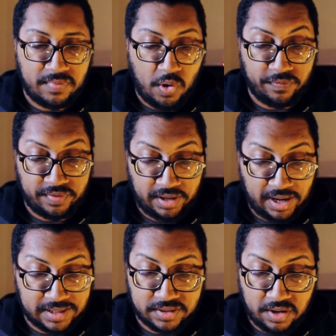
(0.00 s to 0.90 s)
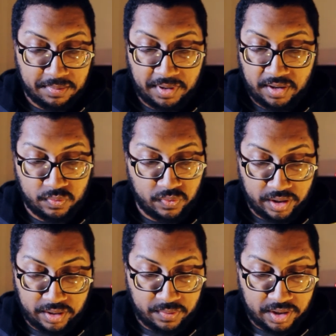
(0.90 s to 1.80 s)
Hopefully that's going to be
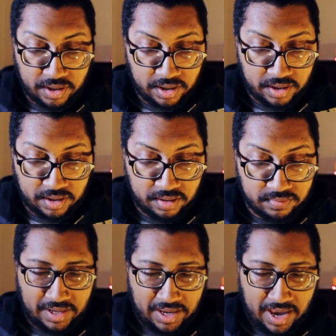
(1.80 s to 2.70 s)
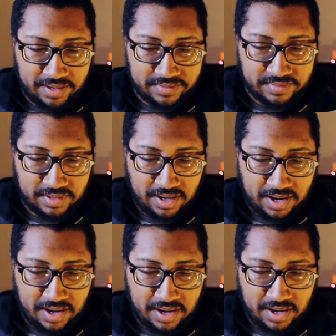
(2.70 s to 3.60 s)
really, really good. Yeah,
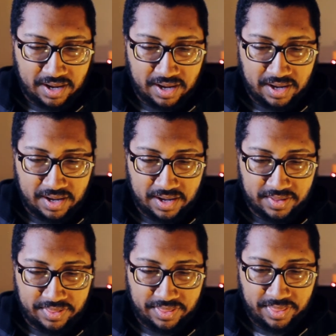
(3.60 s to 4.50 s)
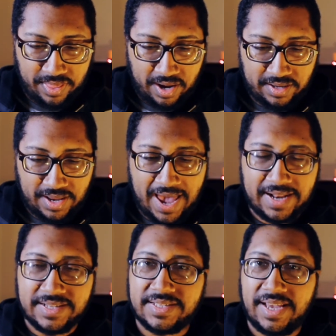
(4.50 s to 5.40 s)
I think that
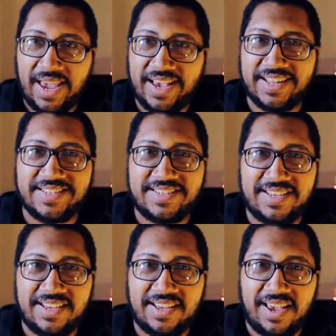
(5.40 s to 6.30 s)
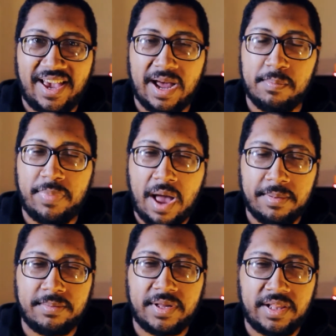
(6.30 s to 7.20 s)
is it. And I'm
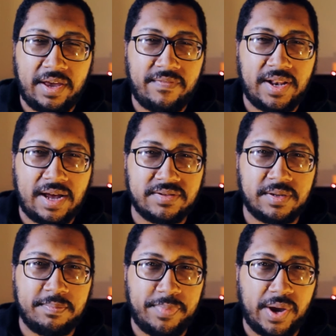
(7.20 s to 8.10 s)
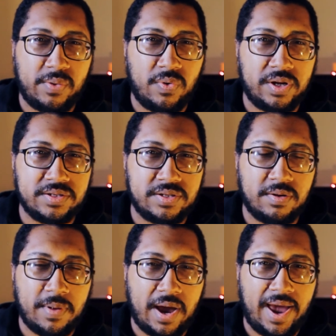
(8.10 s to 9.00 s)
probably leaving out some big ones,
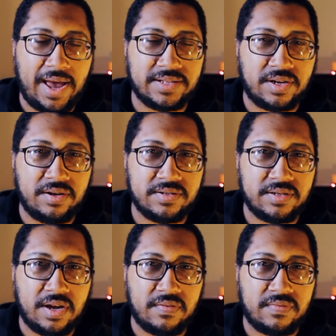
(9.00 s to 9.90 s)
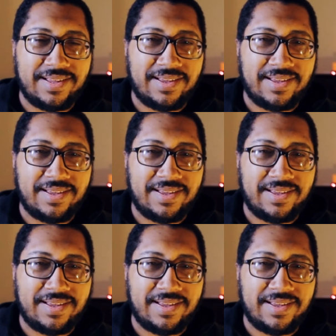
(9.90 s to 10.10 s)
you're probably asking yourself.